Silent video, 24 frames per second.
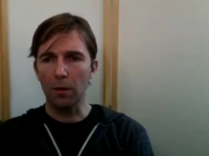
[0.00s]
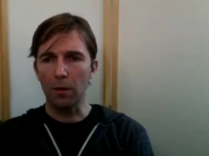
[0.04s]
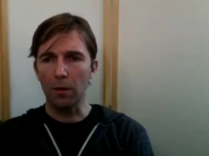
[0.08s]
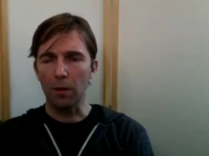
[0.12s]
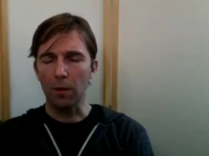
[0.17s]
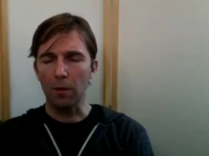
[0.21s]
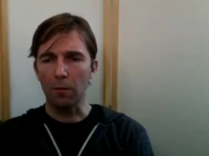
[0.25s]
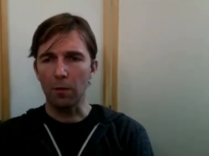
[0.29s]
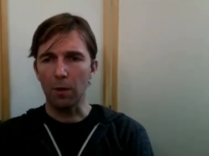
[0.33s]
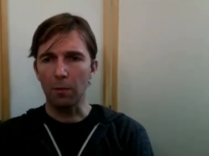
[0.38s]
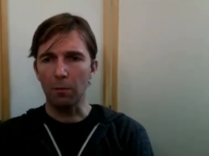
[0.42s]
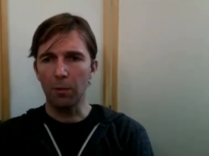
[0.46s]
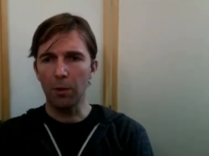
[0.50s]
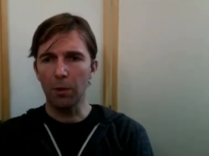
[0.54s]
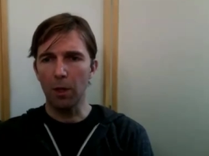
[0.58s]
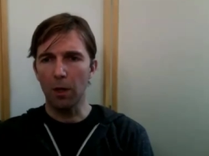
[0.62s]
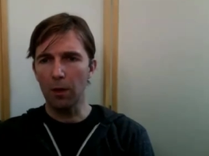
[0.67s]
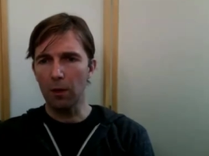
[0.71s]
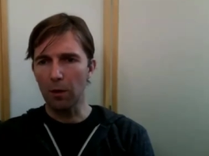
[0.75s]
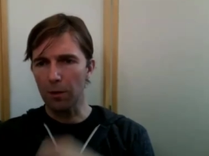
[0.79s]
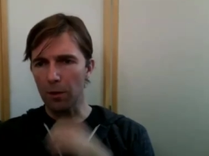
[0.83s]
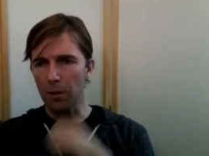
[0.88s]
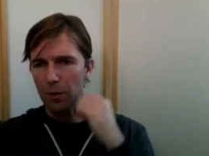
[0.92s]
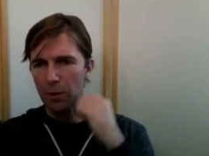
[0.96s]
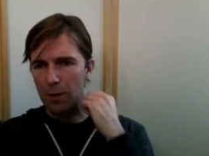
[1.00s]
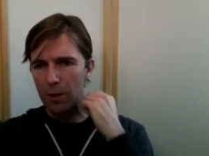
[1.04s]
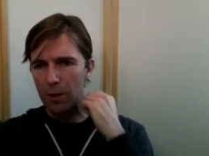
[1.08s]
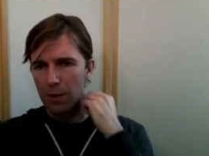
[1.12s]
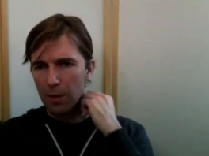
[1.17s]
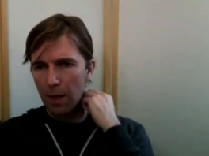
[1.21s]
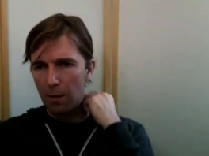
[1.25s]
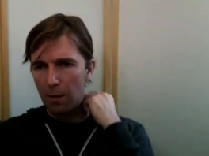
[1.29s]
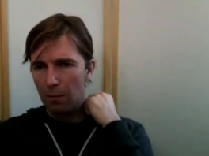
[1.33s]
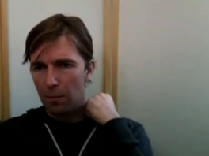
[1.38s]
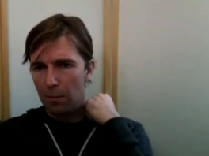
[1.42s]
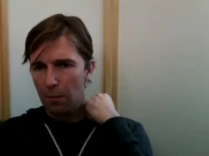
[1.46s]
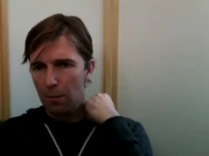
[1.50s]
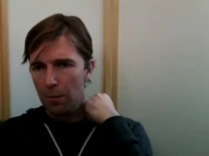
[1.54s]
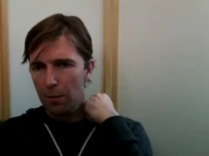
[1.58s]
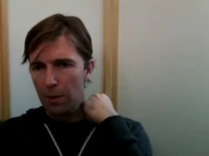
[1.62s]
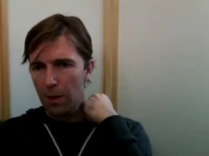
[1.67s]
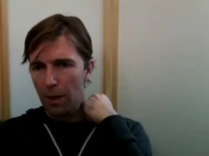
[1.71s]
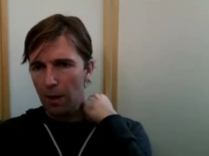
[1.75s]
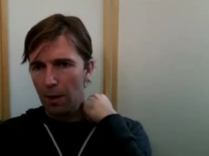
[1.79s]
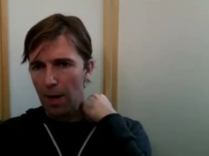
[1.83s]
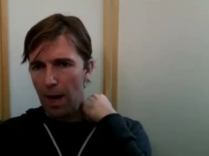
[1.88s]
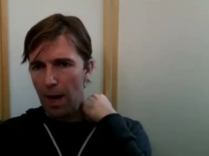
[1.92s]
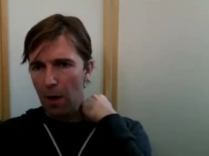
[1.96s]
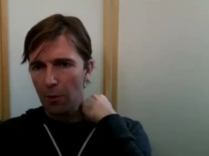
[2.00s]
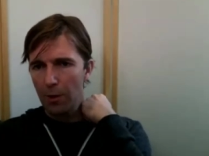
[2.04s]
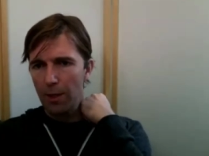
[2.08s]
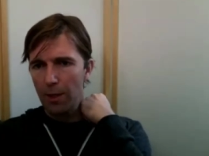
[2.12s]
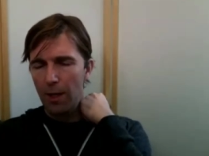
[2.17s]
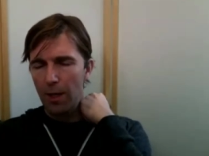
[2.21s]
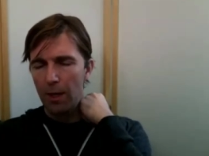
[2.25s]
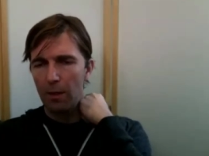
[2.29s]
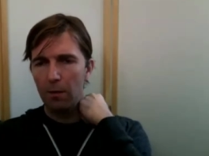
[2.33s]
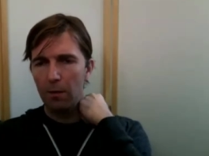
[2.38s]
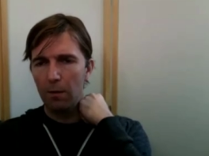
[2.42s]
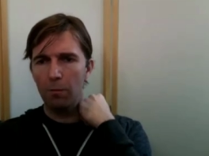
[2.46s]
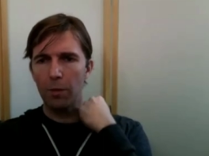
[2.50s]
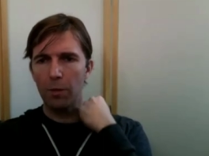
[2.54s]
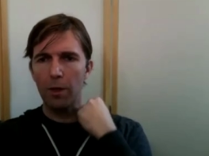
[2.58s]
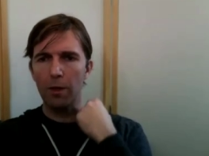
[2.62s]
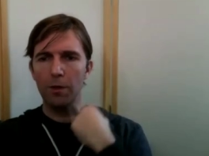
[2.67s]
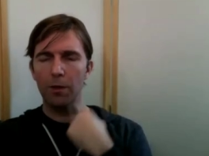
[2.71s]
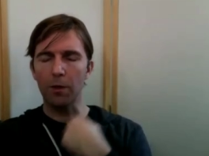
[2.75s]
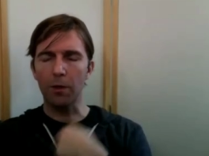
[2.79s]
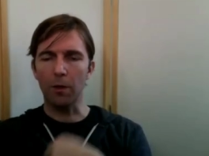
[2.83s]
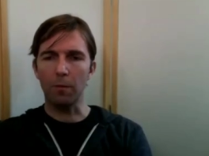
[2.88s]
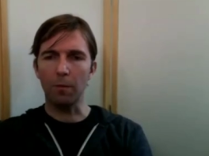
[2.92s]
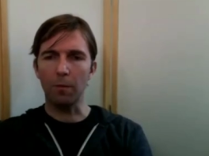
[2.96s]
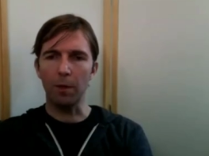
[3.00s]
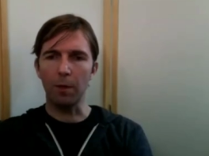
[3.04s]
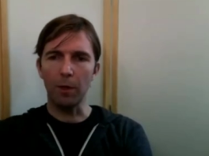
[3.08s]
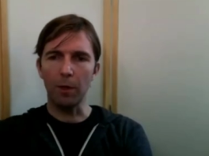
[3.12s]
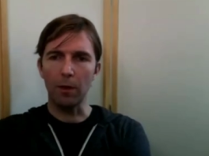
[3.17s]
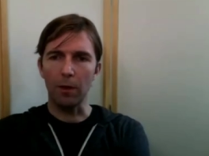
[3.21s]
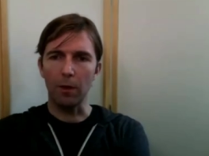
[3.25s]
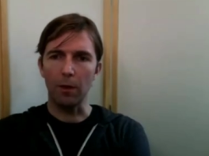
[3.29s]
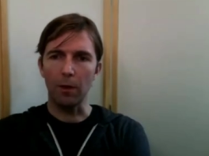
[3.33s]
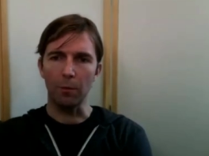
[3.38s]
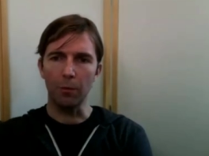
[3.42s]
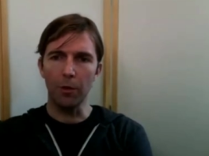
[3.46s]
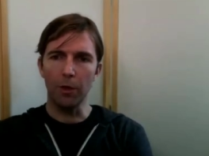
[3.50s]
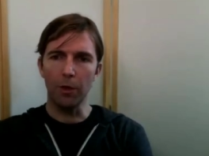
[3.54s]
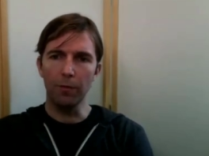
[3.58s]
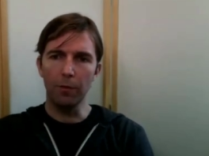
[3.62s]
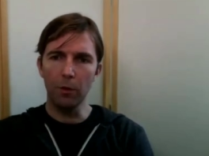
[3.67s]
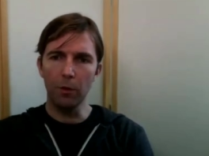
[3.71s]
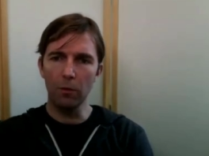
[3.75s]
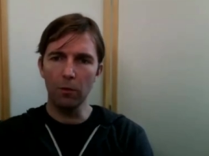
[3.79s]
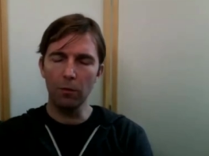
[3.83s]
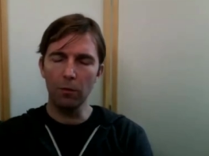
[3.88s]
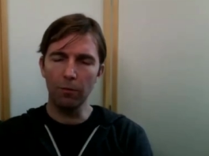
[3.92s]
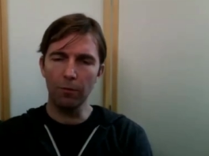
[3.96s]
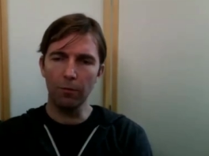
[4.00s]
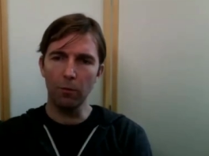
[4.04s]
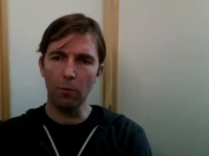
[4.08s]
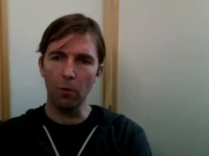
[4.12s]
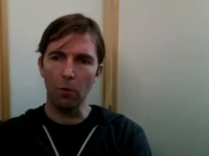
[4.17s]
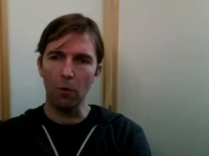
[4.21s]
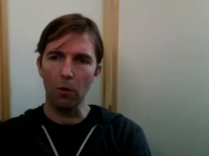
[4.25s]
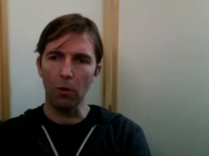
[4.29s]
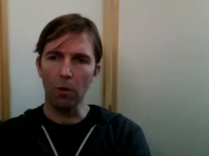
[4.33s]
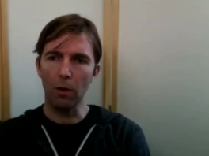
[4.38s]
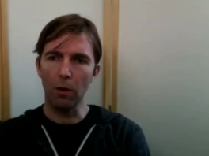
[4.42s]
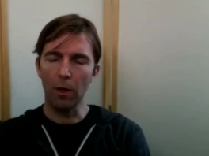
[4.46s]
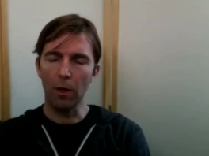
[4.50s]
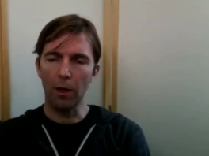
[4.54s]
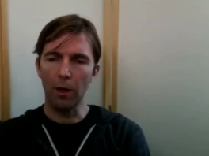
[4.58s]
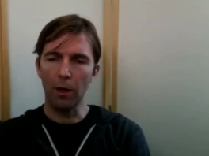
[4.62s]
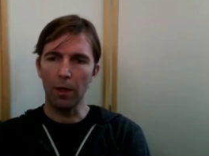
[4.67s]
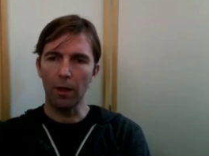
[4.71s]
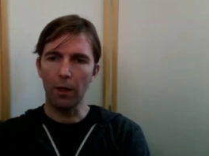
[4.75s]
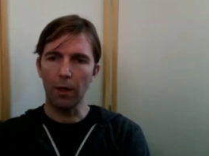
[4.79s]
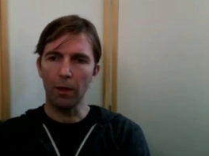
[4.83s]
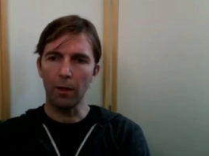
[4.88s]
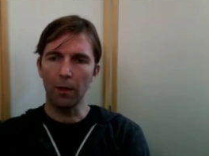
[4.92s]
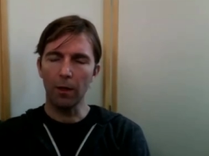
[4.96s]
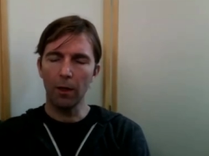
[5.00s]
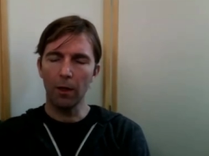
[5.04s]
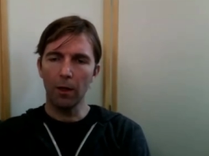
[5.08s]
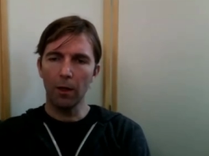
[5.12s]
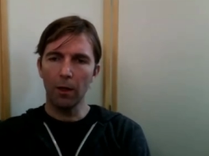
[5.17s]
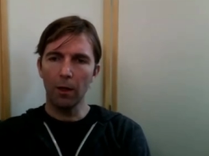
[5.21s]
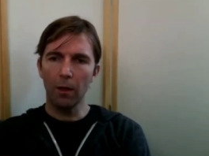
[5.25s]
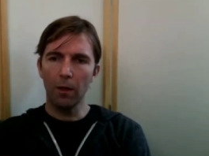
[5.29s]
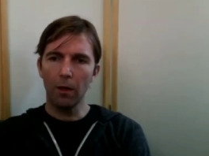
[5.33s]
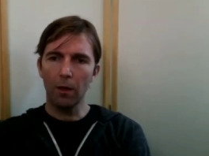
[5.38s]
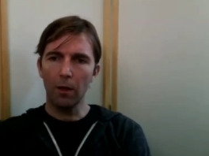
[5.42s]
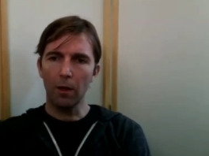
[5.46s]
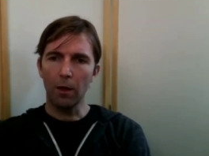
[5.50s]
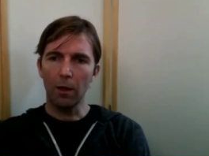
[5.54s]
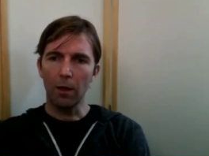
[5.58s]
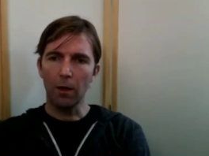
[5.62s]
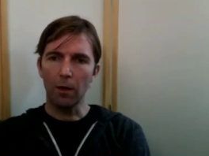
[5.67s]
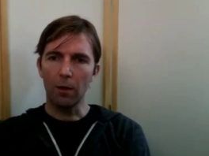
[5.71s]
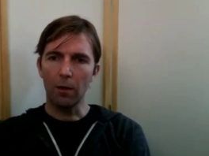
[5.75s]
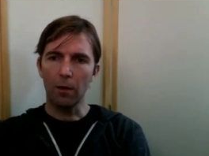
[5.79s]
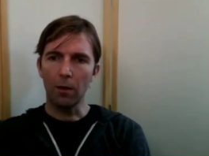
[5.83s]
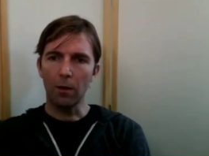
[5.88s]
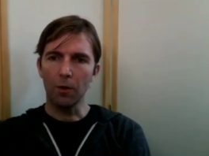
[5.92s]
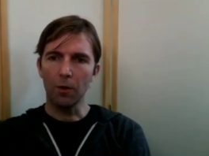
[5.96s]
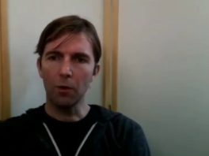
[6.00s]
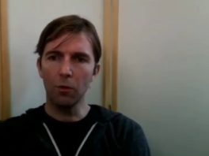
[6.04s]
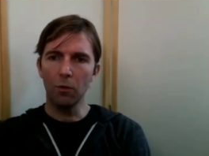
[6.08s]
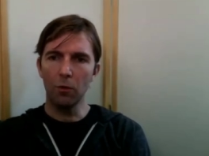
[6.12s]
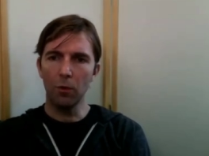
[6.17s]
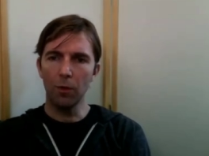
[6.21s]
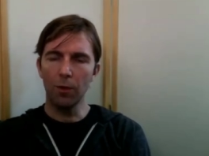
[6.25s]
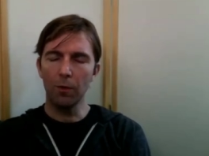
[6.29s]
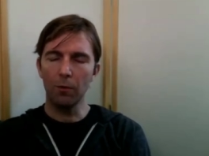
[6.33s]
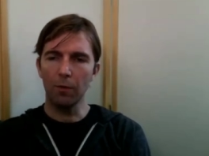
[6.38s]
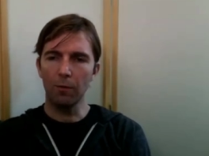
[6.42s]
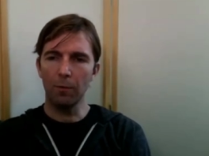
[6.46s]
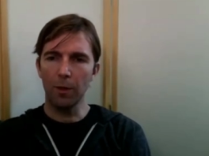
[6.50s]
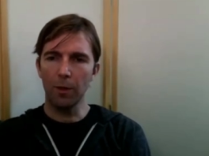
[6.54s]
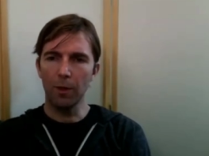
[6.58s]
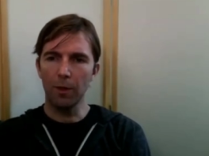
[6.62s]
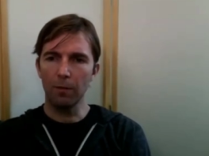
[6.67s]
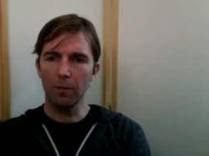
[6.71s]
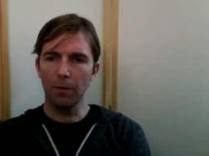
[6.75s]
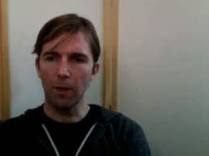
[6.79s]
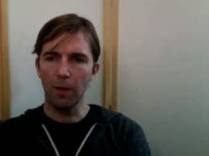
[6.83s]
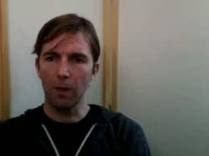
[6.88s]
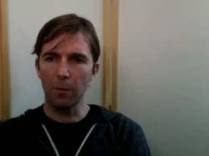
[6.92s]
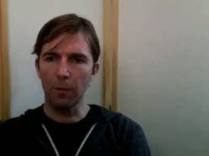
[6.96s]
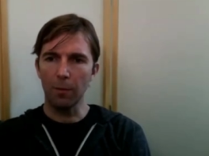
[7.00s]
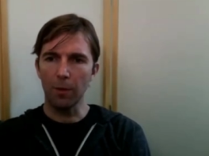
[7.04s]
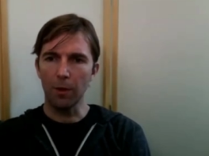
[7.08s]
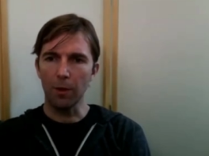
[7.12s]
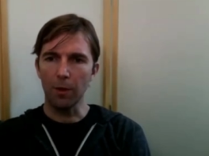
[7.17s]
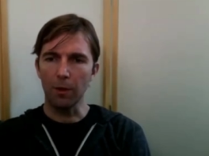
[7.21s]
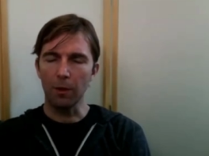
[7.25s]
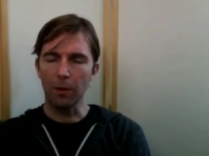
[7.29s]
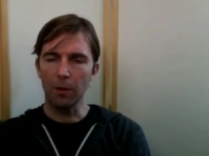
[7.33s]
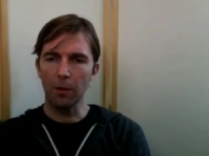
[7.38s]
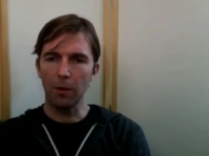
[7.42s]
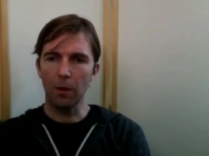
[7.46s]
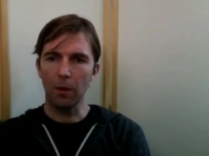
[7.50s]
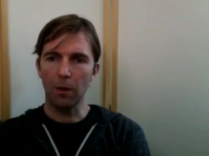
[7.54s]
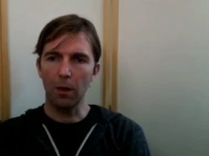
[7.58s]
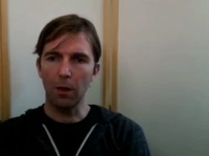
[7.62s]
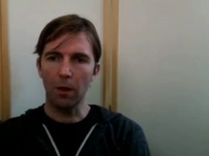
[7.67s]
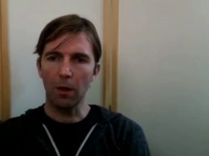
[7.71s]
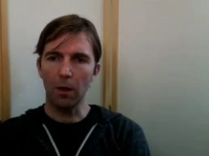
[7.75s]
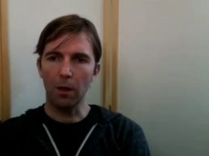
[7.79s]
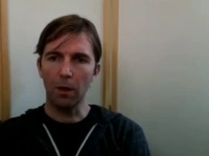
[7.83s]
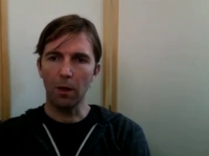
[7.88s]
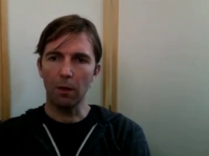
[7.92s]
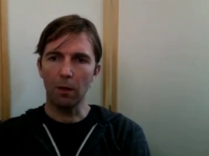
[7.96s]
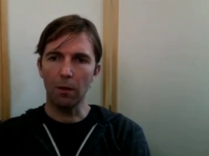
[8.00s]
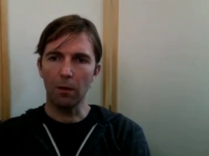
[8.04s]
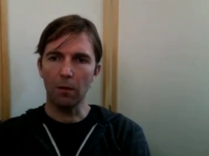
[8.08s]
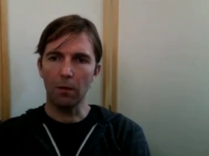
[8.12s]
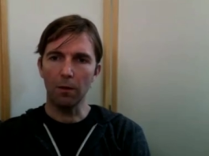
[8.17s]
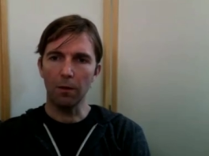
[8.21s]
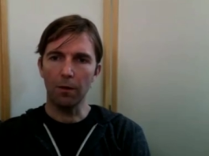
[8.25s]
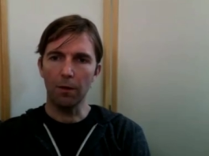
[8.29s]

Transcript: a, a, plug, although it's not it's not out yet, but uh, maybe a, a, preview for a uh, a tool that we've been developing uh,